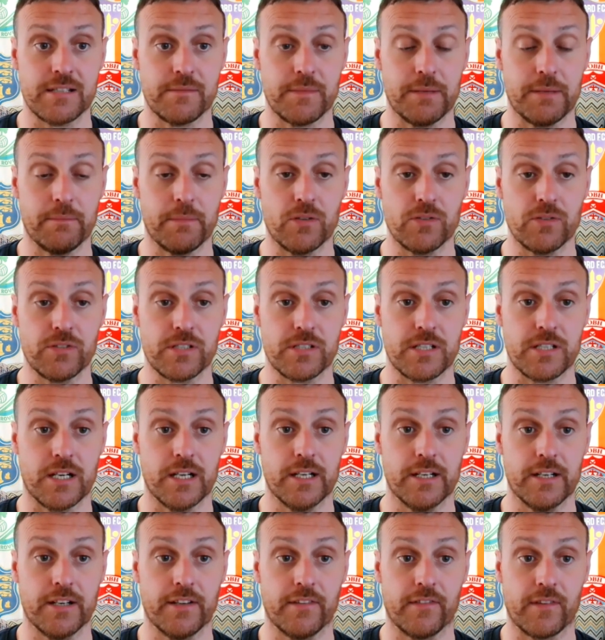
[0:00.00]
I mean, Moses
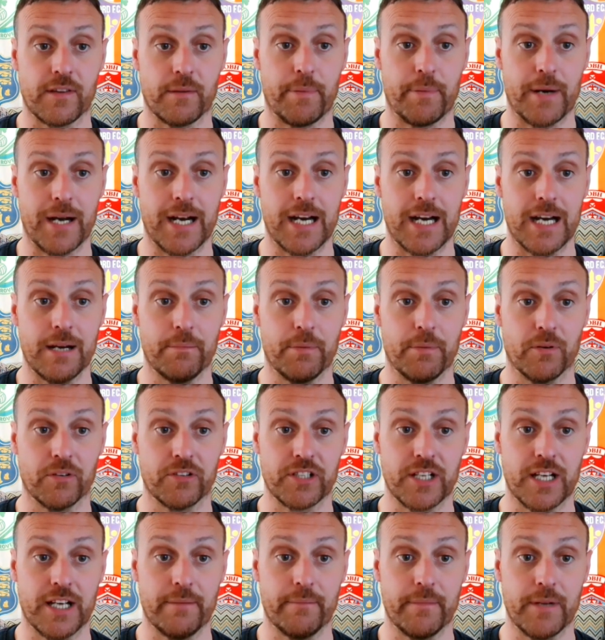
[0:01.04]
Dyer hits the bar,
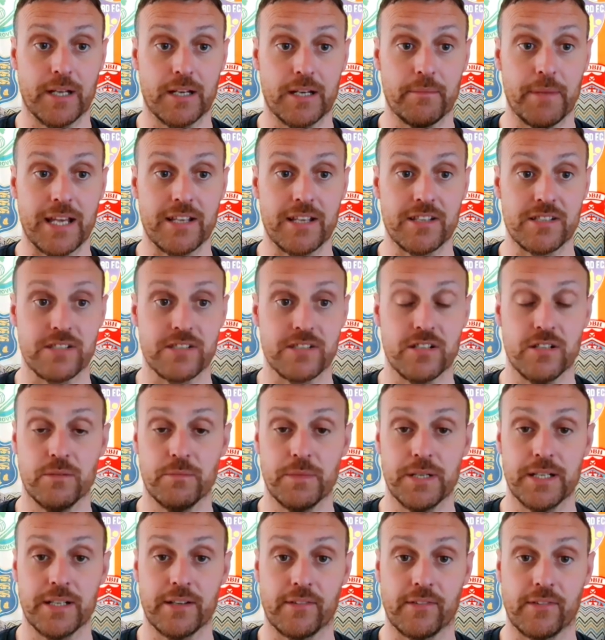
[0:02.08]
but an amazing 2
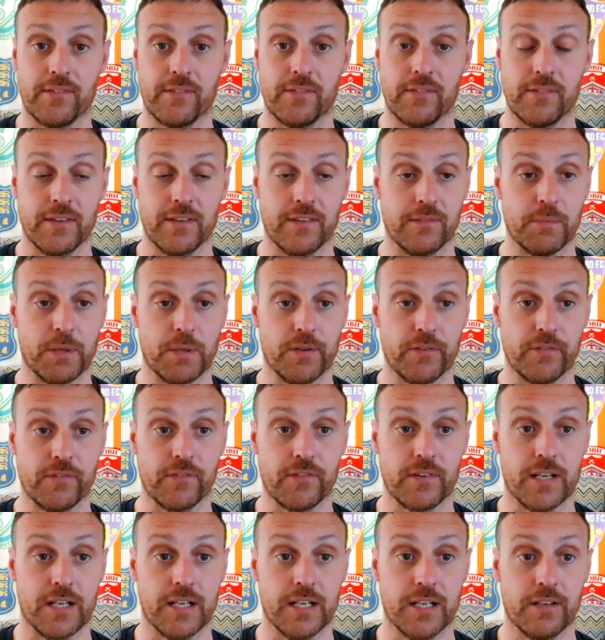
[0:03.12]
minutes sees Moses
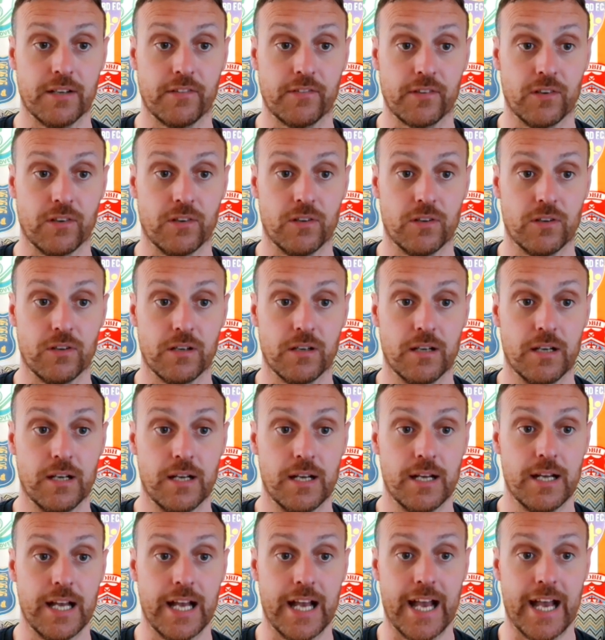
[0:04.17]
Dyer score
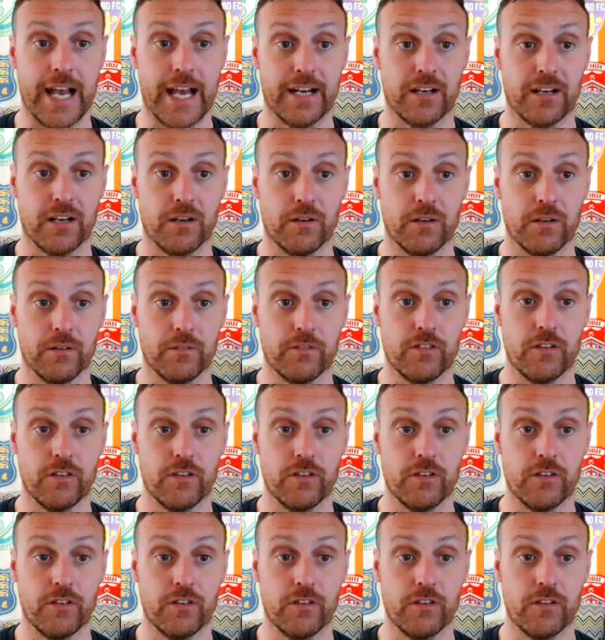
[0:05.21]
a header.